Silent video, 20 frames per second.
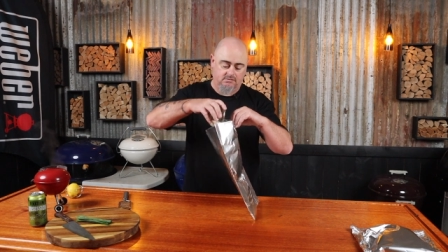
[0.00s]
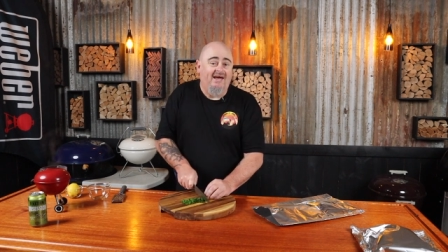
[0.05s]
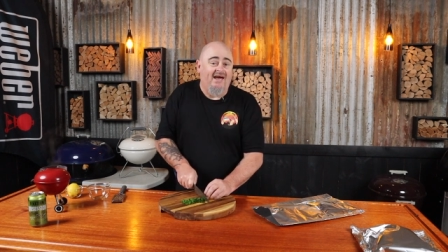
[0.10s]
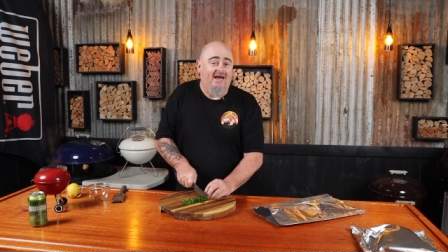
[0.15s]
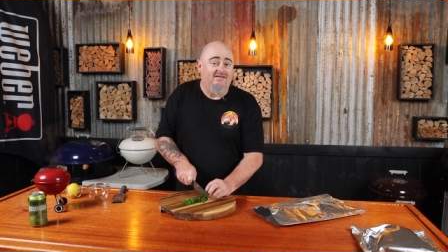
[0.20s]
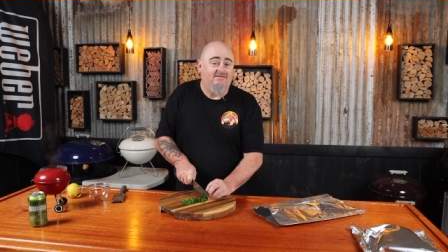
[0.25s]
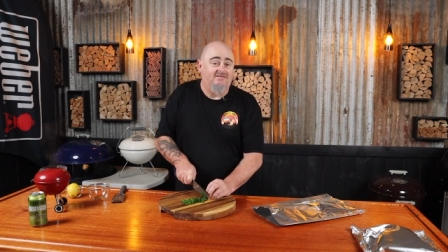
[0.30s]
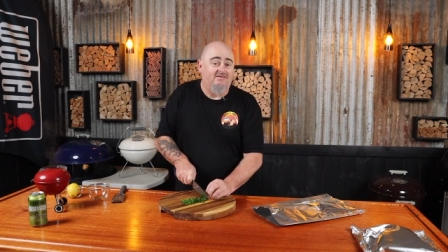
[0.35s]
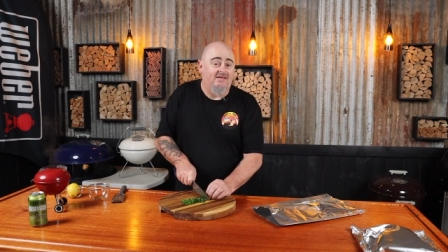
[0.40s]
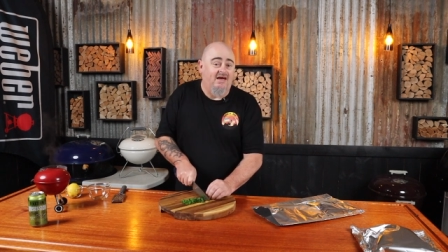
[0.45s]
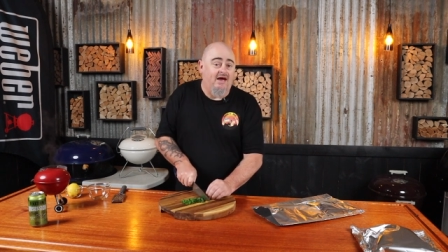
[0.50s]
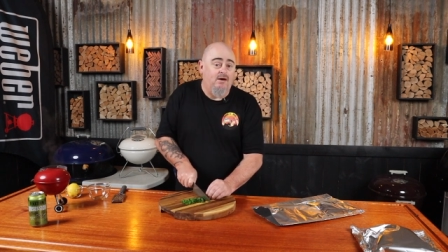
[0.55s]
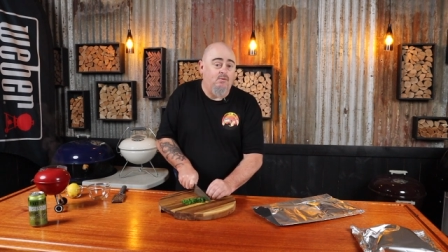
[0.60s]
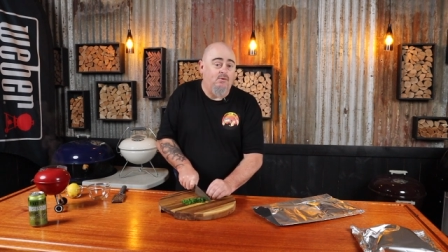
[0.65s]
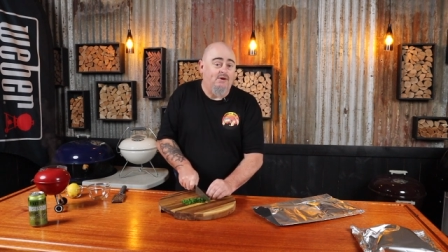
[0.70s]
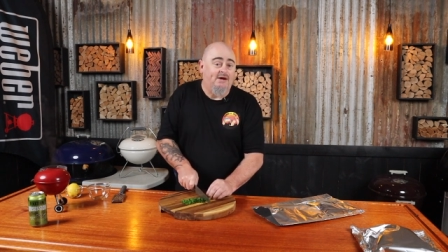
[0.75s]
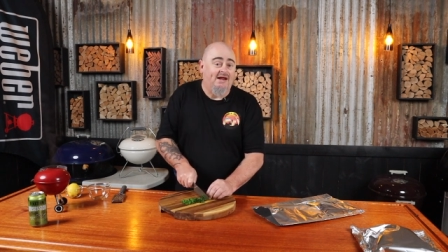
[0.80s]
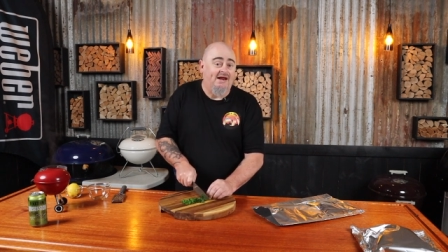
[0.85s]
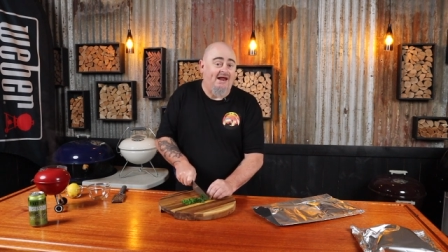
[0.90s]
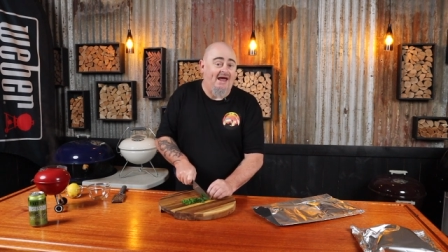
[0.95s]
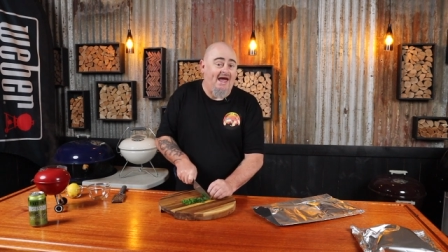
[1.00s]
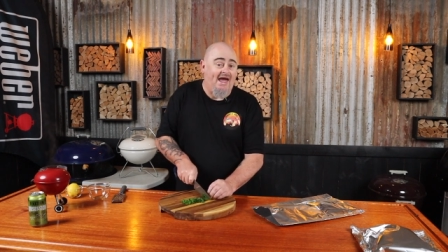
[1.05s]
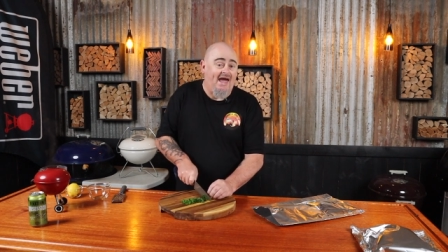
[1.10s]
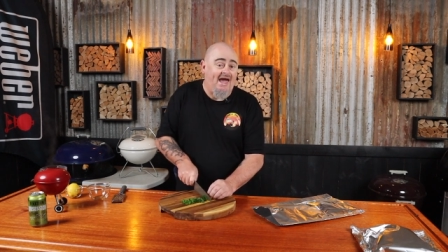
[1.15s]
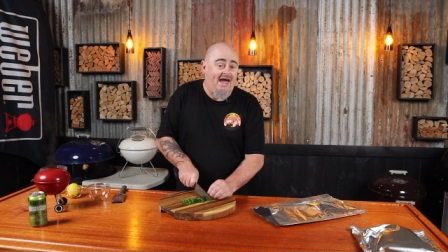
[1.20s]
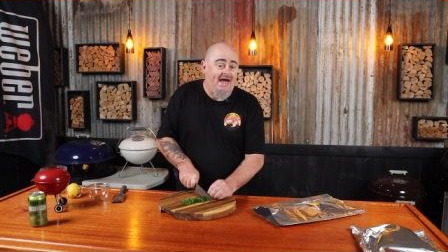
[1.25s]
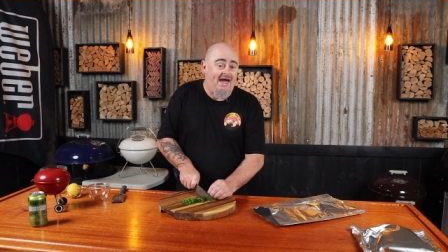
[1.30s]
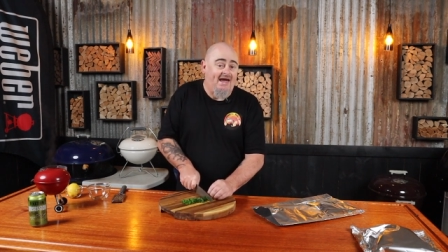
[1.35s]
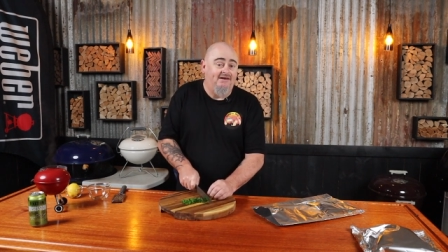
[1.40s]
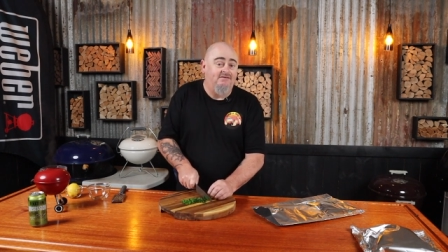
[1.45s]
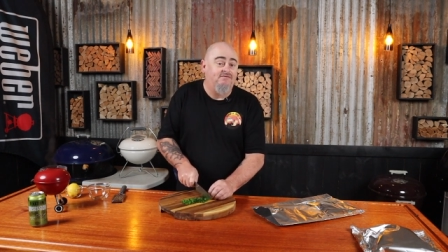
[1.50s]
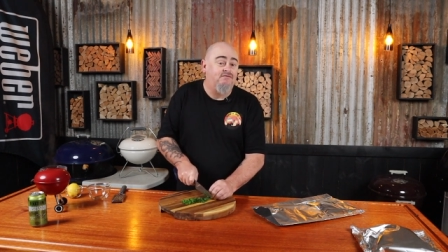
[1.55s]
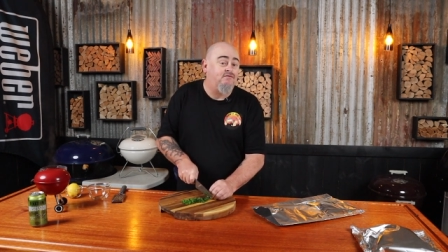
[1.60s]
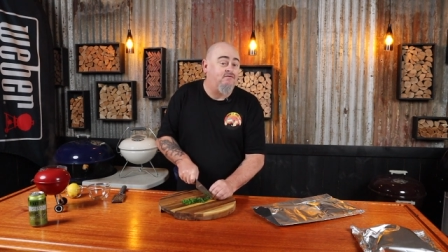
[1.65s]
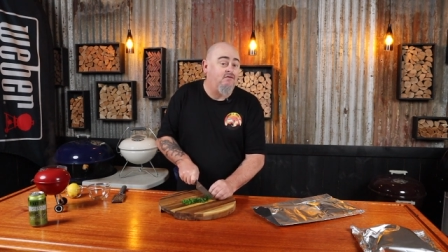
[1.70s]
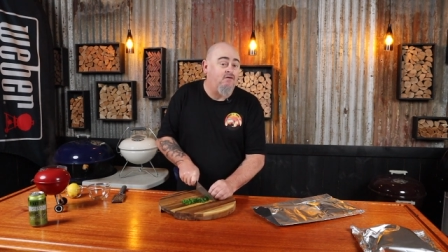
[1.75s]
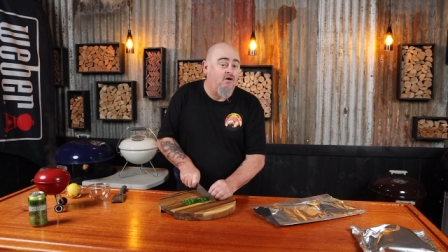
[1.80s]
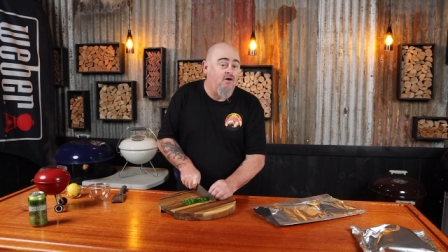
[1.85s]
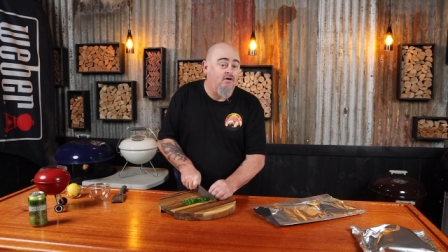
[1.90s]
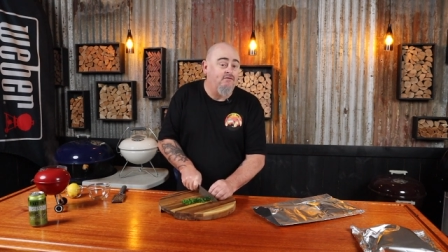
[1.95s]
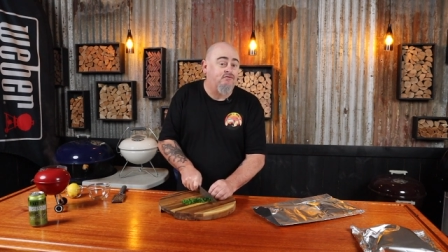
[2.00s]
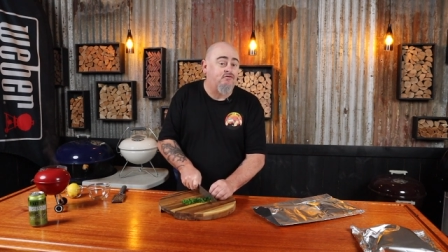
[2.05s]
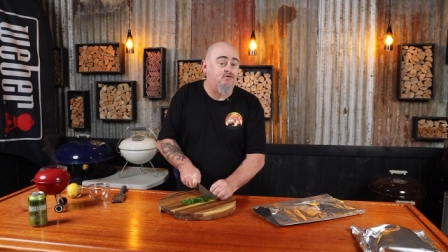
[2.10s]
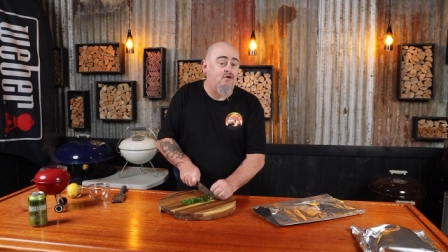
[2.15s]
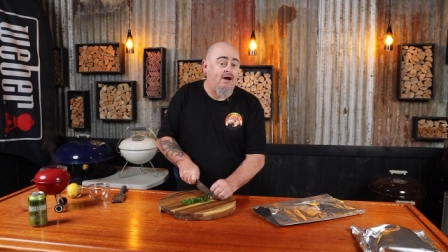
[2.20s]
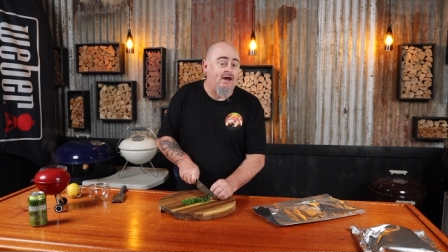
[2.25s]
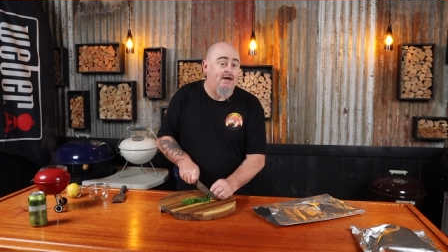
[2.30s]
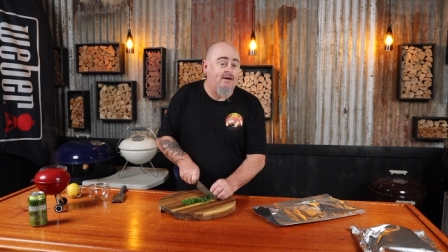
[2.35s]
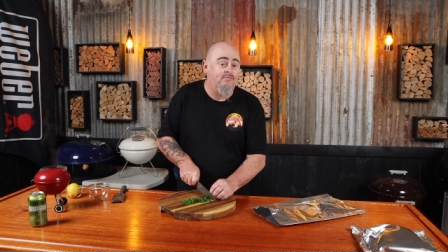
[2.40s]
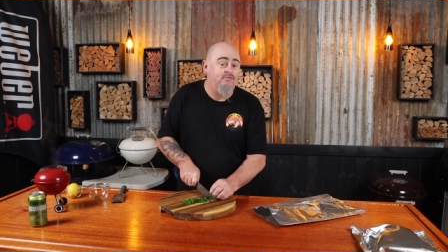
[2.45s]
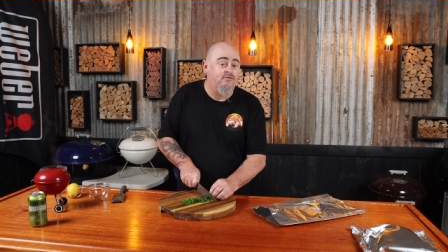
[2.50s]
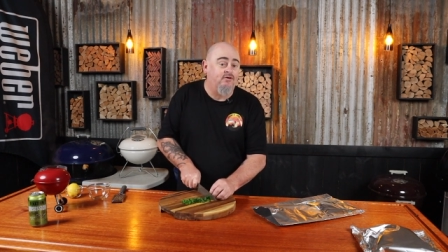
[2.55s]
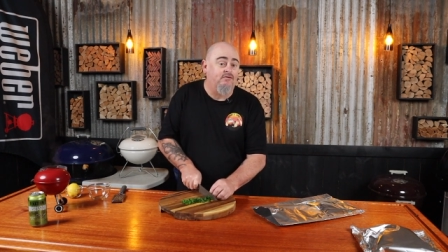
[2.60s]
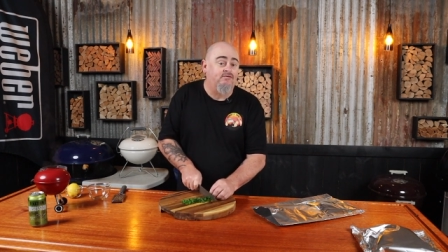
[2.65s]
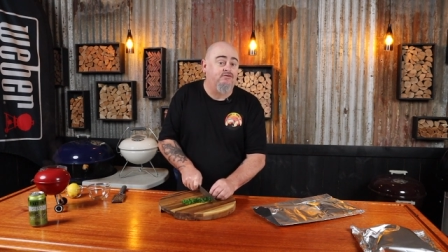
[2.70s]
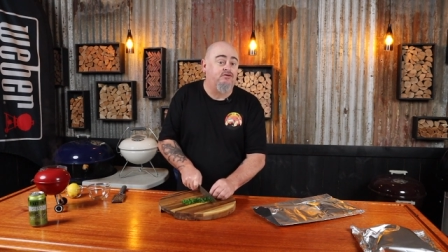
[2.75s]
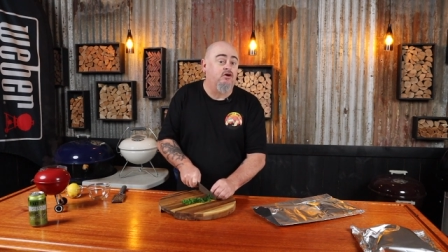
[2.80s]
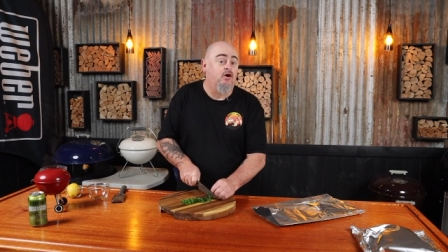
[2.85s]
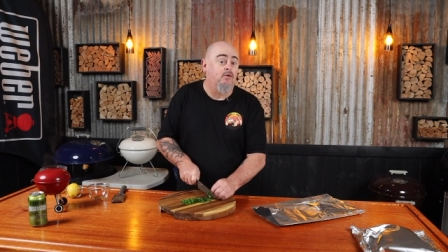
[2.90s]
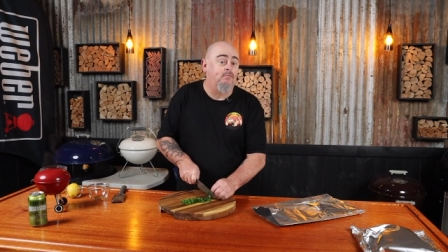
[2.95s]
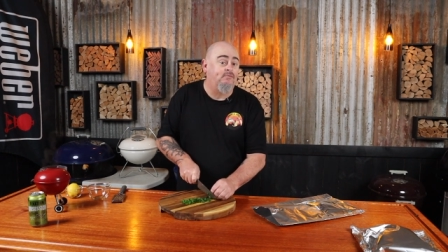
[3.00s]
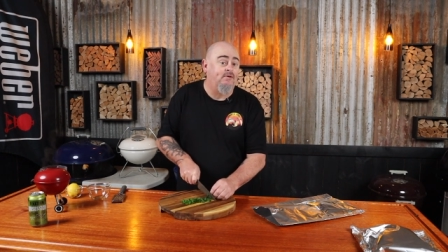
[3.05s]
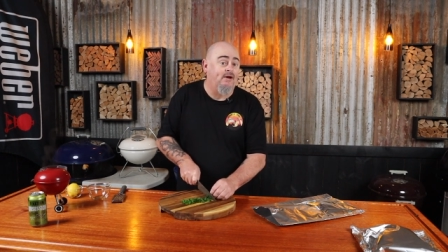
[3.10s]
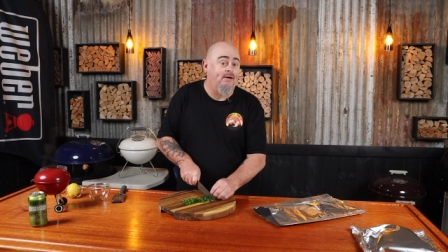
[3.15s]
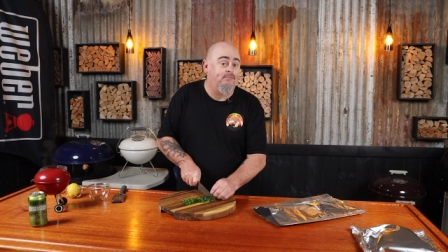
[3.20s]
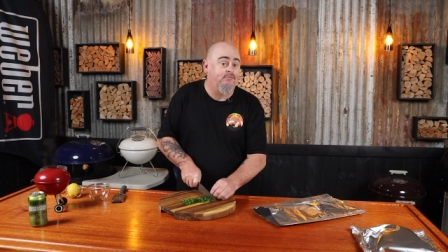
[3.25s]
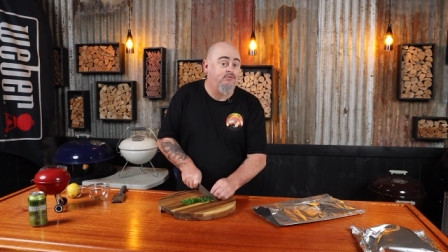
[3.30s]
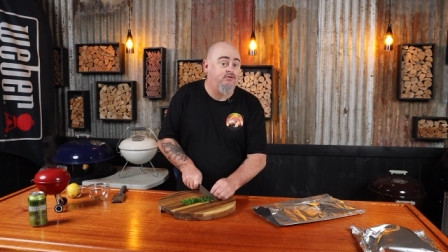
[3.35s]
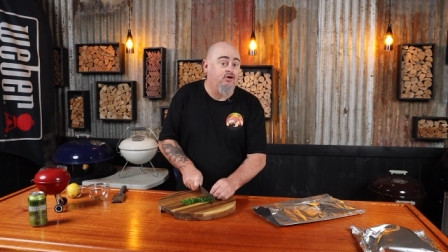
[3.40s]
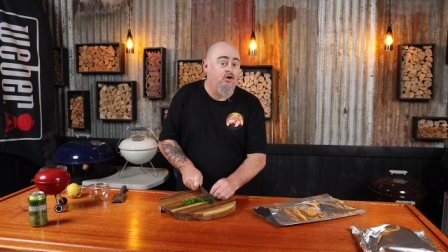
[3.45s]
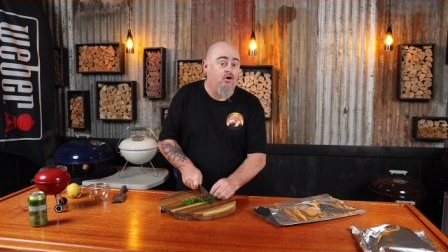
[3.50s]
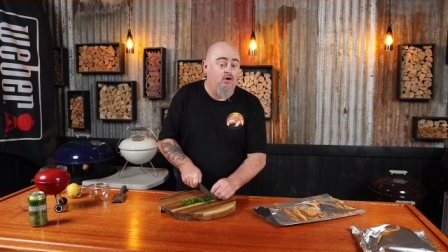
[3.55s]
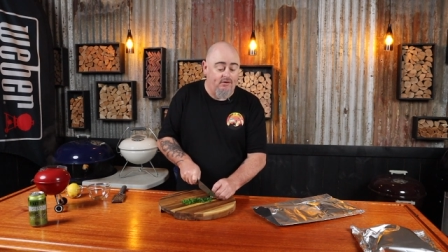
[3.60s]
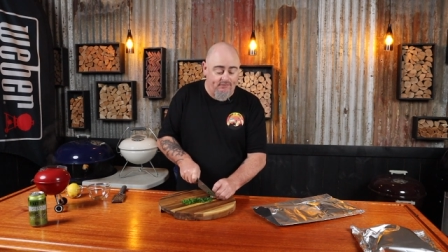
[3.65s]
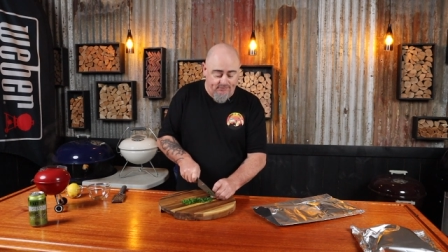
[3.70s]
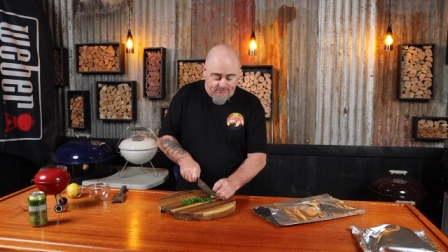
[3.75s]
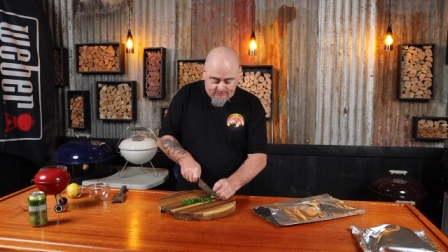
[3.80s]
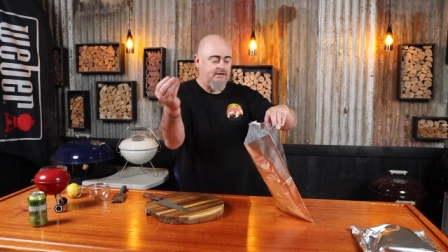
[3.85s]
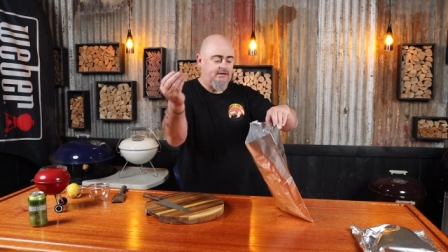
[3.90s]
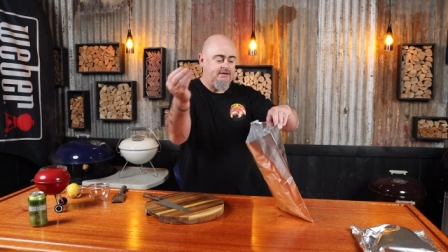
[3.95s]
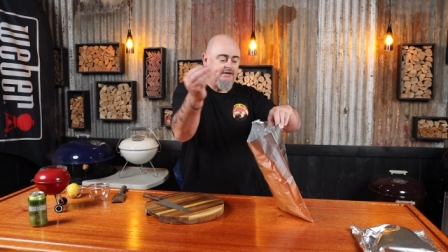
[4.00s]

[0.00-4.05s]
And to that we're going to add 5 grams of chopped up chives.